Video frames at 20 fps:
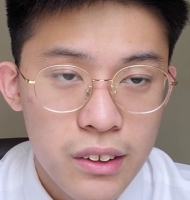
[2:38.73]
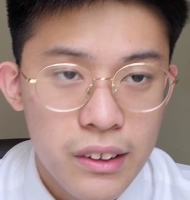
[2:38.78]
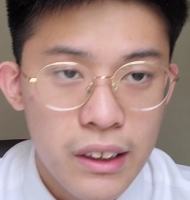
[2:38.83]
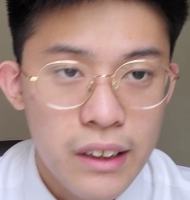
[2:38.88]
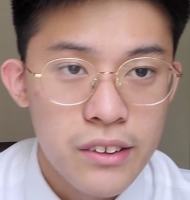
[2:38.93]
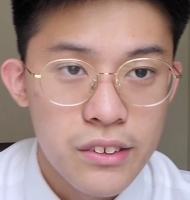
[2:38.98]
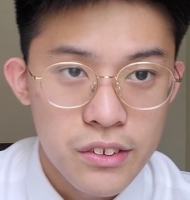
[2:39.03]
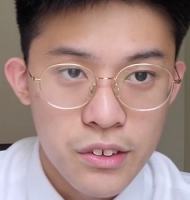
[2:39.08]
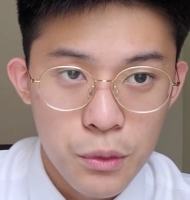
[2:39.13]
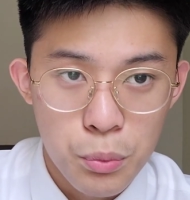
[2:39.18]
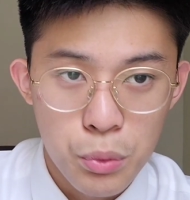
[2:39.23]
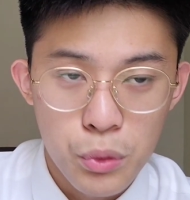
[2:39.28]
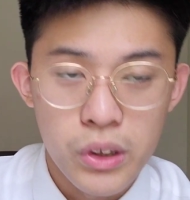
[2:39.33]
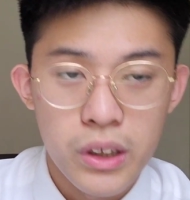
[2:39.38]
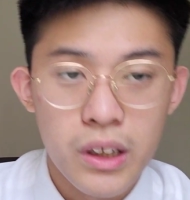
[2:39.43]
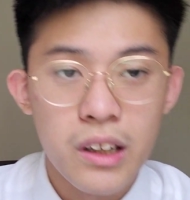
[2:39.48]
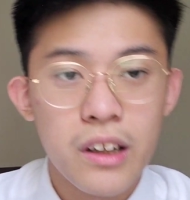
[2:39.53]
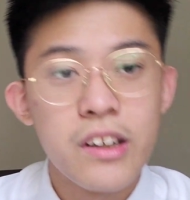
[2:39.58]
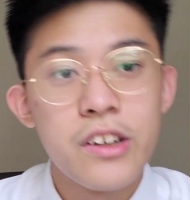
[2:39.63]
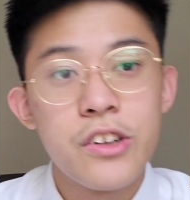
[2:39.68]
then it's a
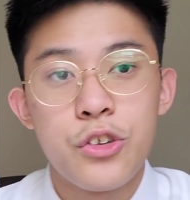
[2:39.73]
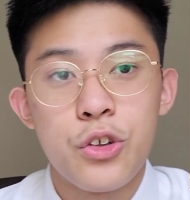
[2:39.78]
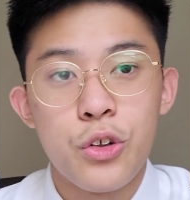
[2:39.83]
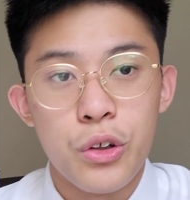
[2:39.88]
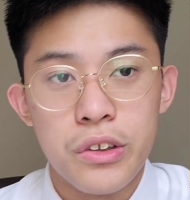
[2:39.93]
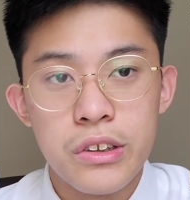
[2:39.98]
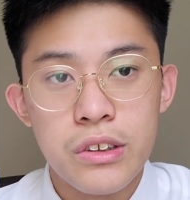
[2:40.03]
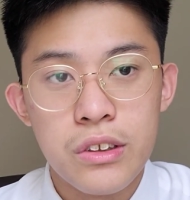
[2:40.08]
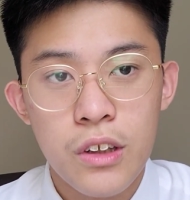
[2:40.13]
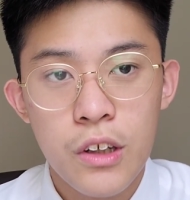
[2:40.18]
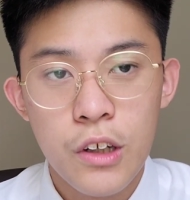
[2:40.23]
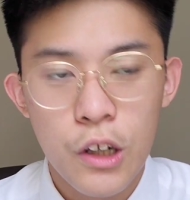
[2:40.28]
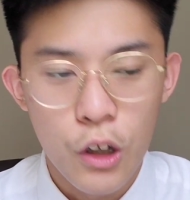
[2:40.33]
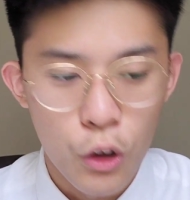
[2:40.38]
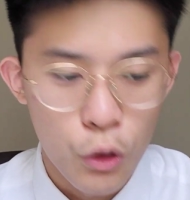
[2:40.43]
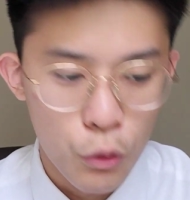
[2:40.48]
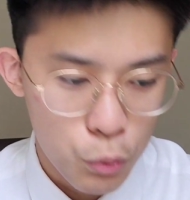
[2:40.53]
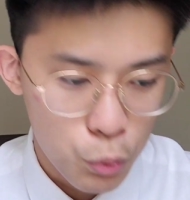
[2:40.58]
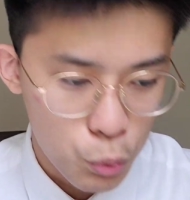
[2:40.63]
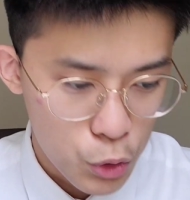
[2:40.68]
pretty clear choice
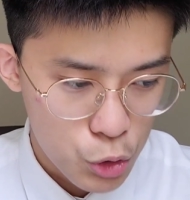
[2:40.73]
of